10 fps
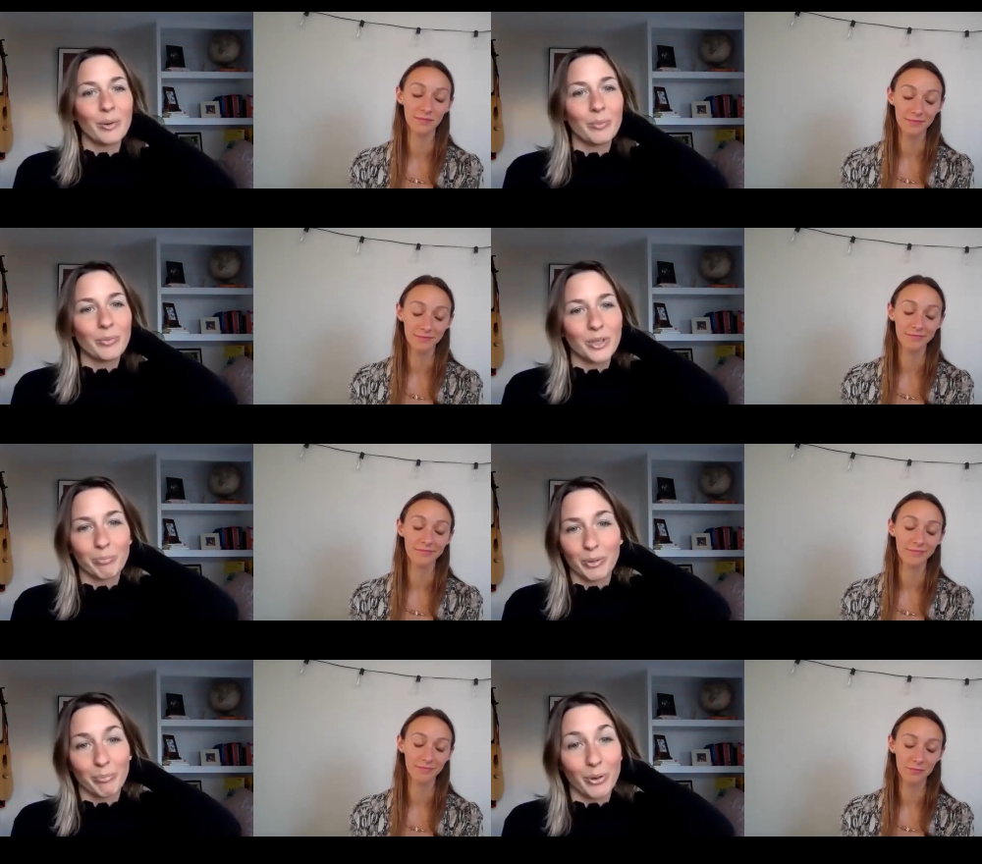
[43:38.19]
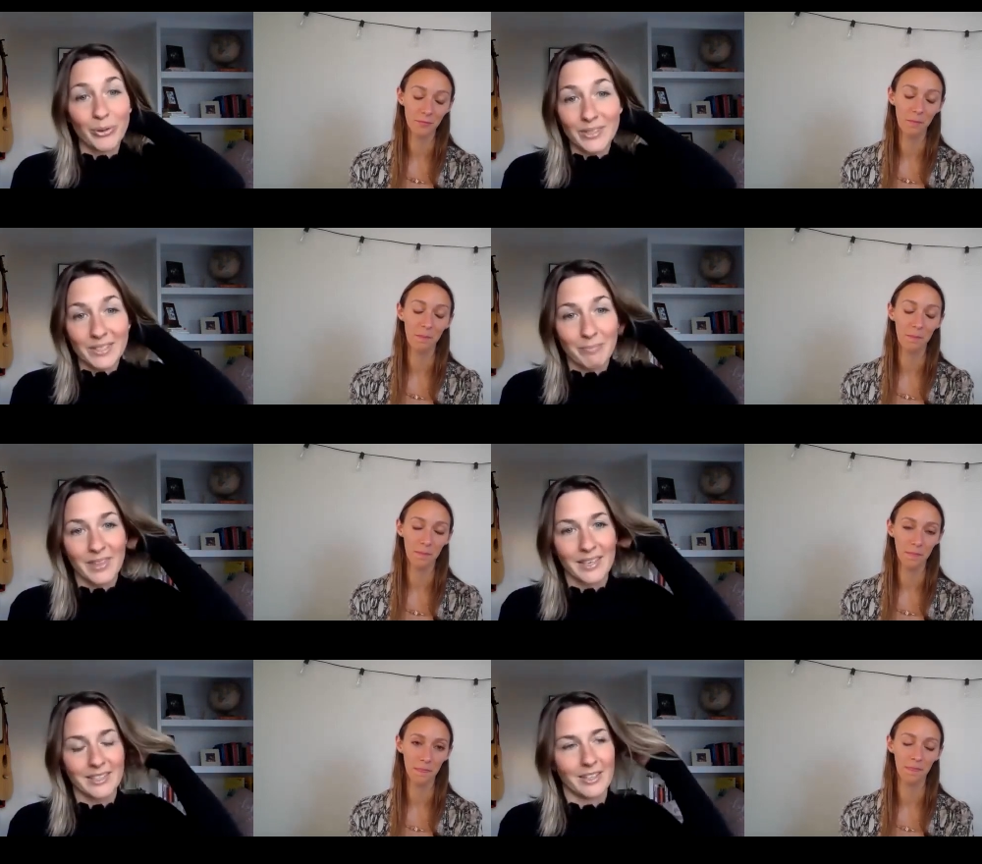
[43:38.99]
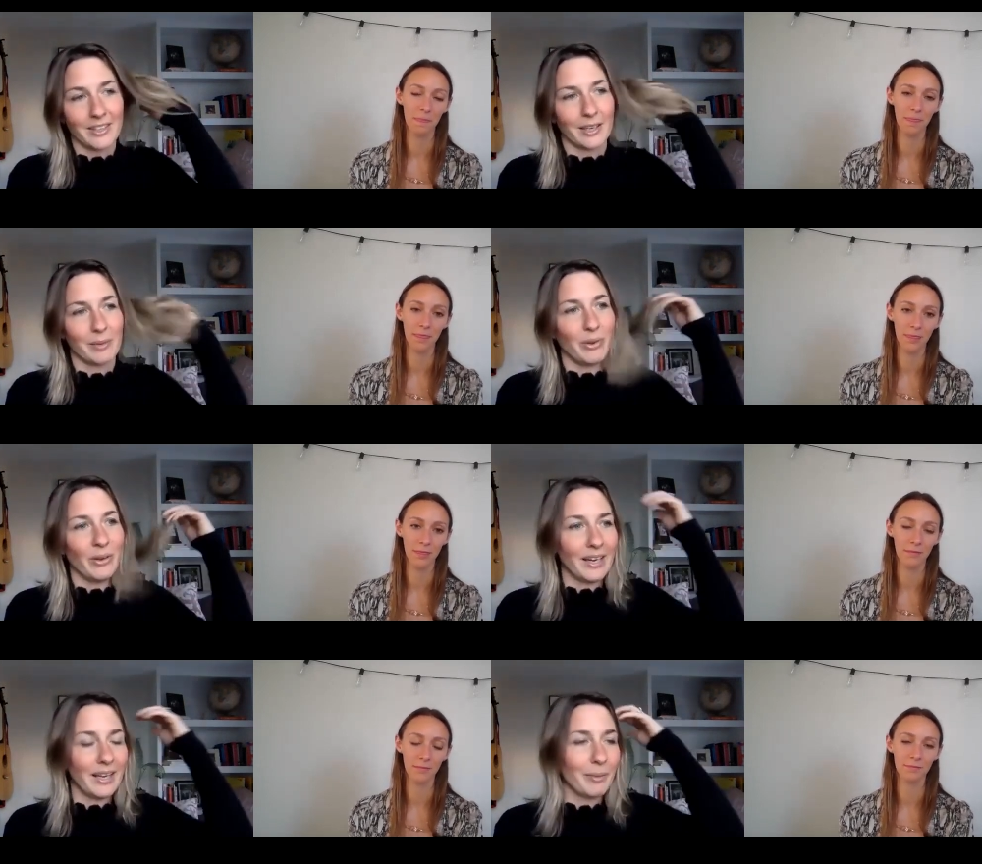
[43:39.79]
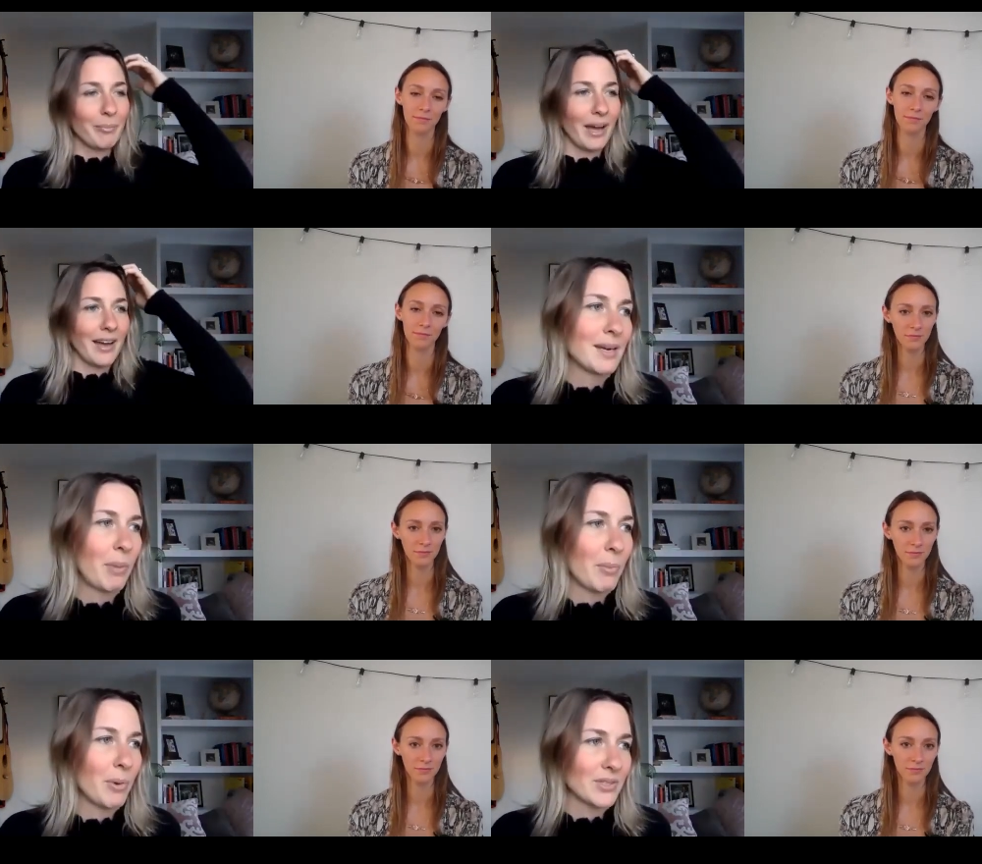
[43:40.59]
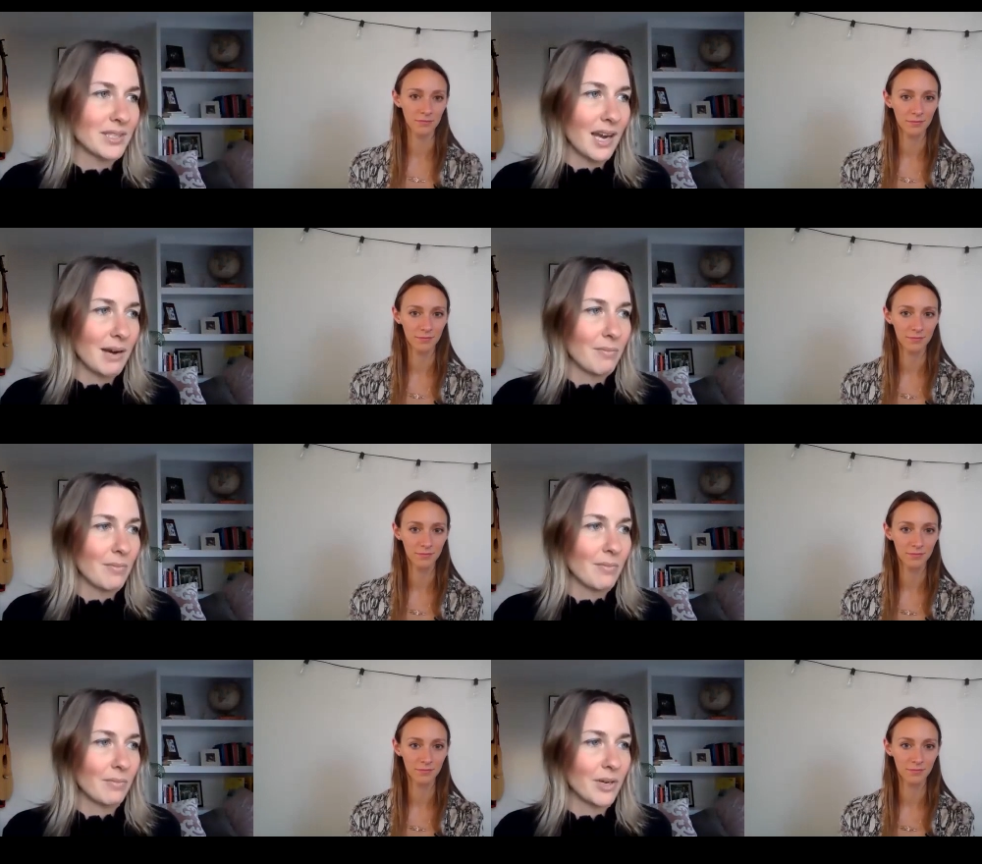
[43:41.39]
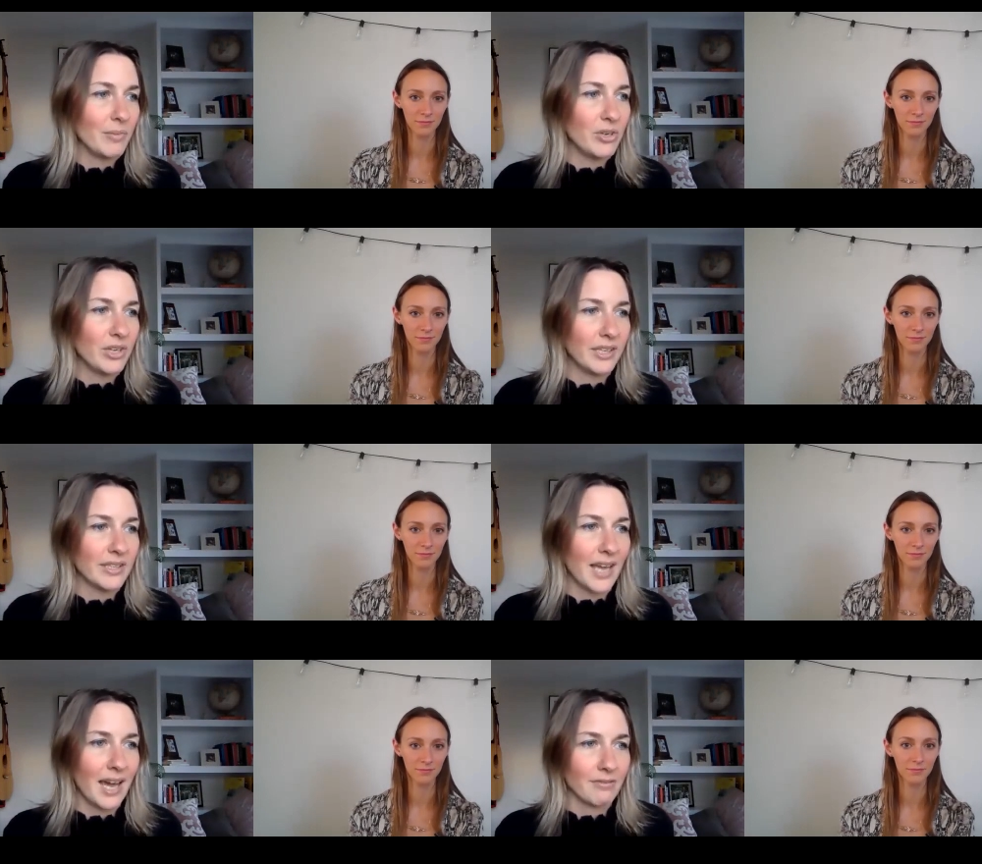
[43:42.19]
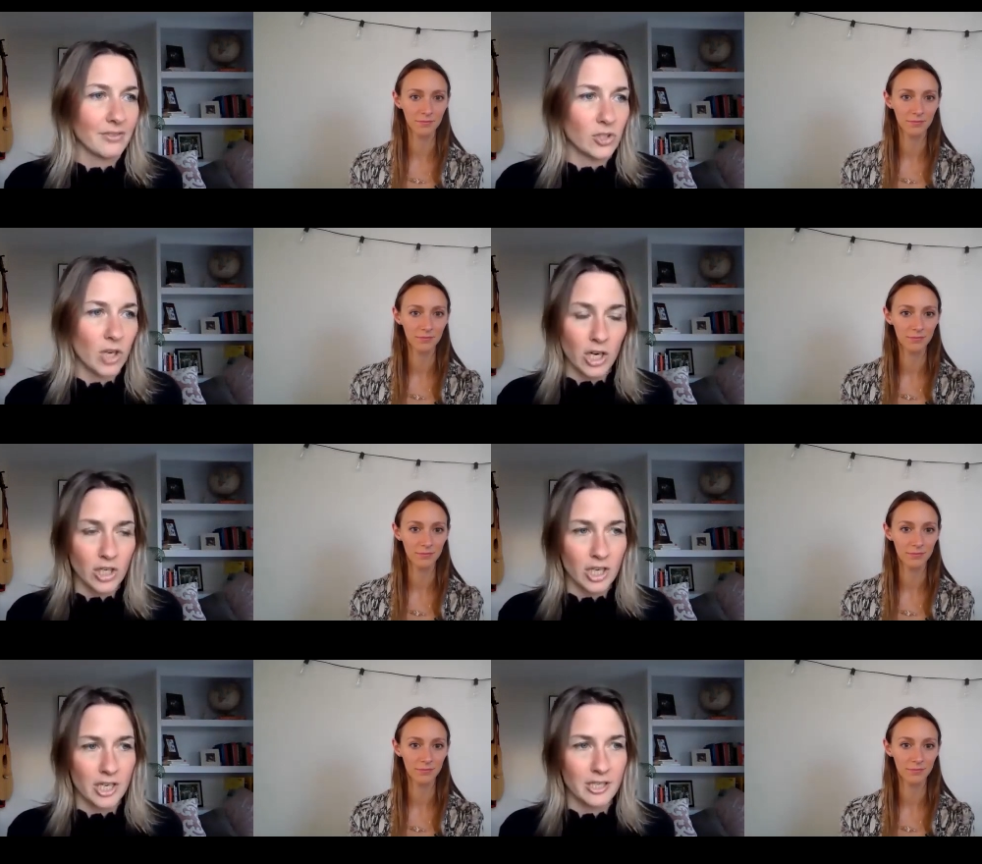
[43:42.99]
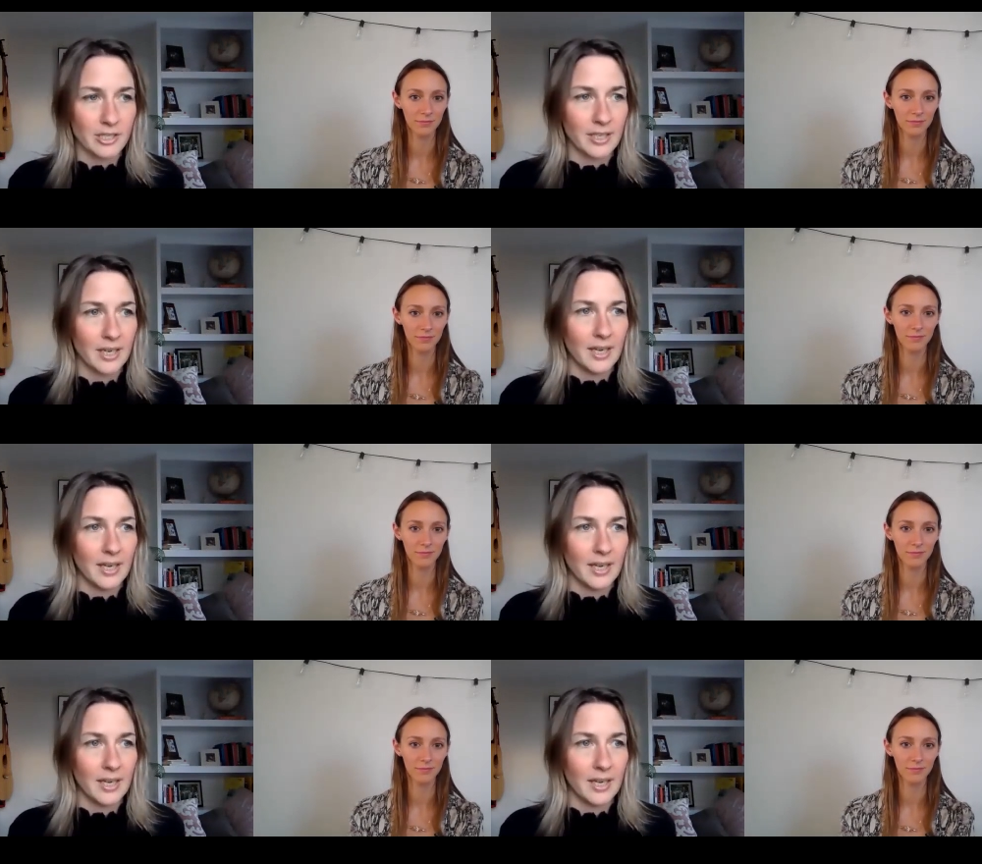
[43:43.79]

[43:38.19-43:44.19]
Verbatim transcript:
Speaker 1: to propose something to the community but but most of the time communities have structures